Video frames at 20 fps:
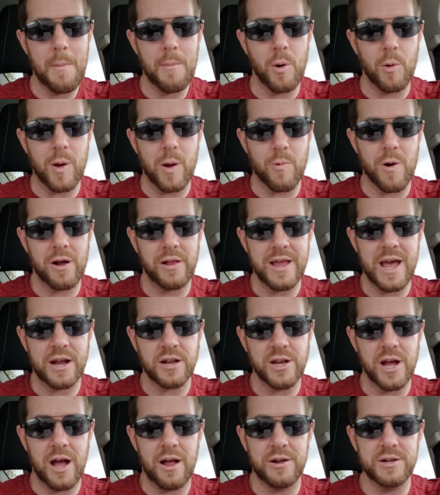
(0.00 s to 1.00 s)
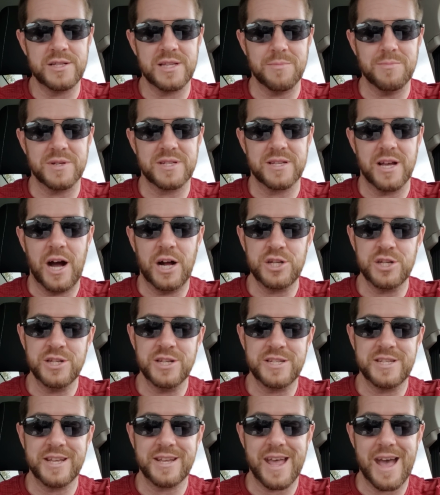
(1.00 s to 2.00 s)
but we rarely acknowledge the
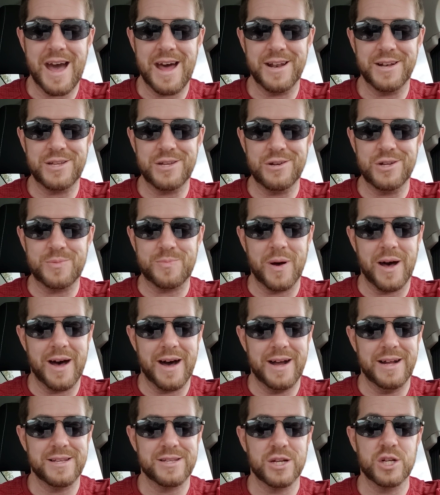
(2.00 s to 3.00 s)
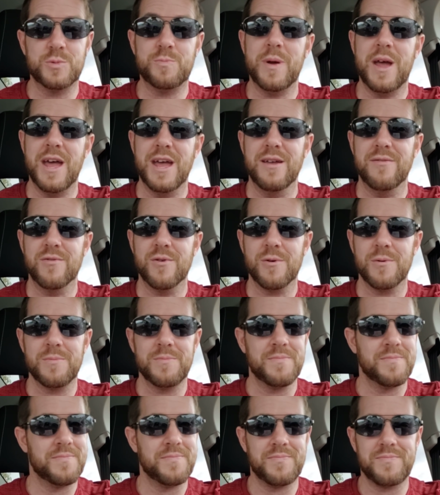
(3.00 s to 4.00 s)
misogynistic attitudes behind such behavior.
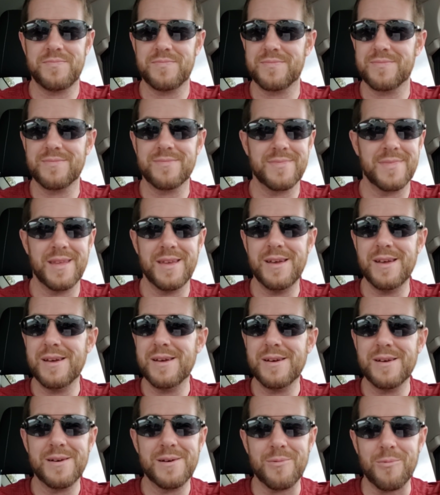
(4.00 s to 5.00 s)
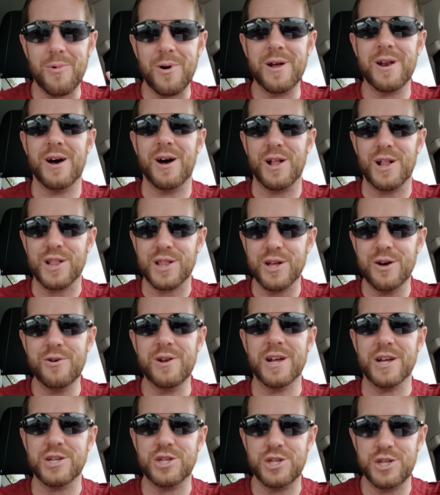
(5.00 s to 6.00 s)
What a
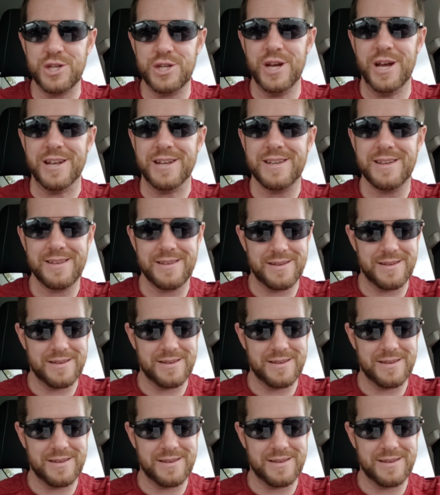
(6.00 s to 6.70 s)
load of shit.